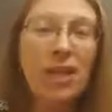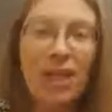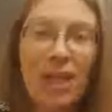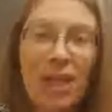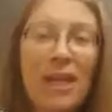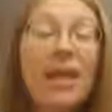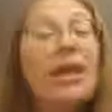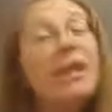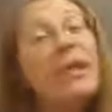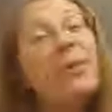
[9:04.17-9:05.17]
good,
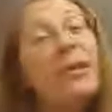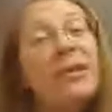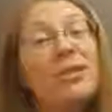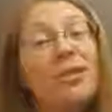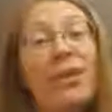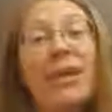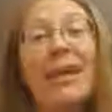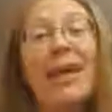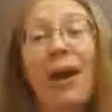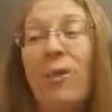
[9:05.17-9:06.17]
they begin to look
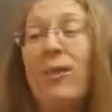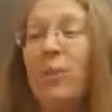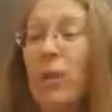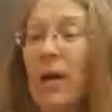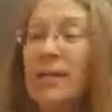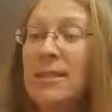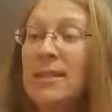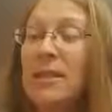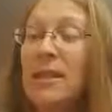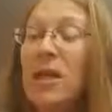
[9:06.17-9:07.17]
like healthy 1s.
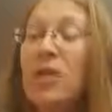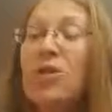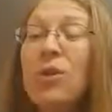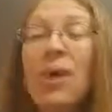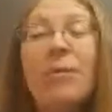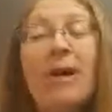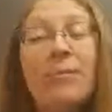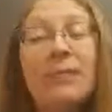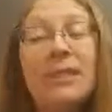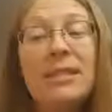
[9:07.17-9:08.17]
So they
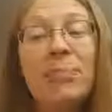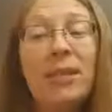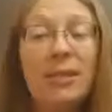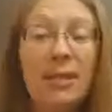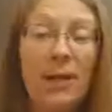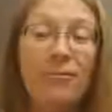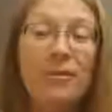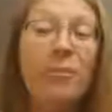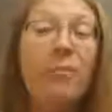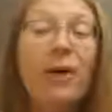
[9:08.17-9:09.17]
become disciplined enough
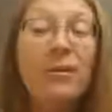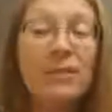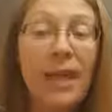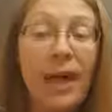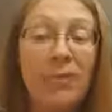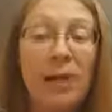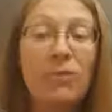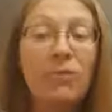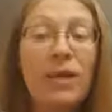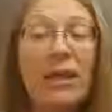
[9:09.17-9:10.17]
to buckle down
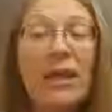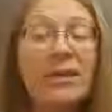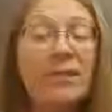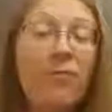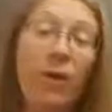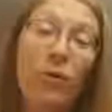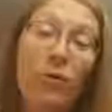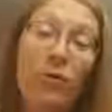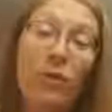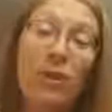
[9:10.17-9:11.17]
and realize and follow
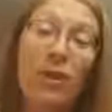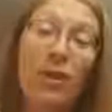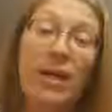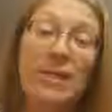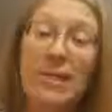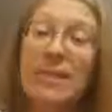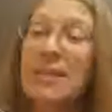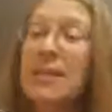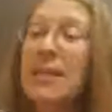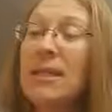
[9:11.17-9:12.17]
through with their
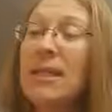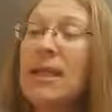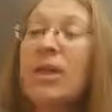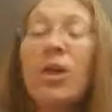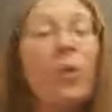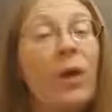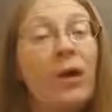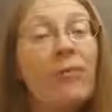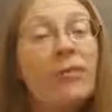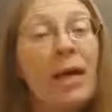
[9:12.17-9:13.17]
ideas. They're
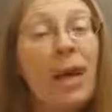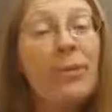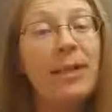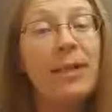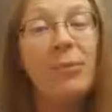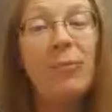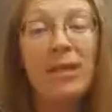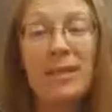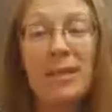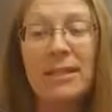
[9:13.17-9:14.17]
aware of what's happening in the
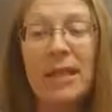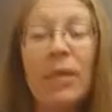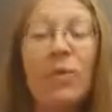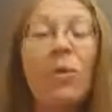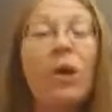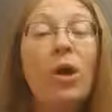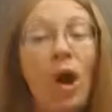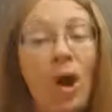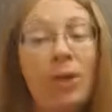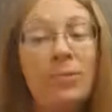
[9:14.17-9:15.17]
present, and they're more
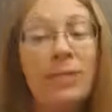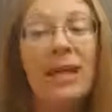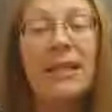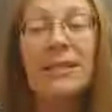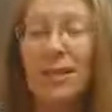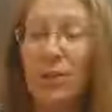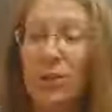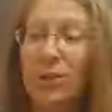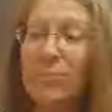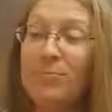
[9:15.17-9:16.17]
calm and
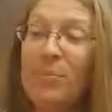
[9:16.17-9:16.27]
centered.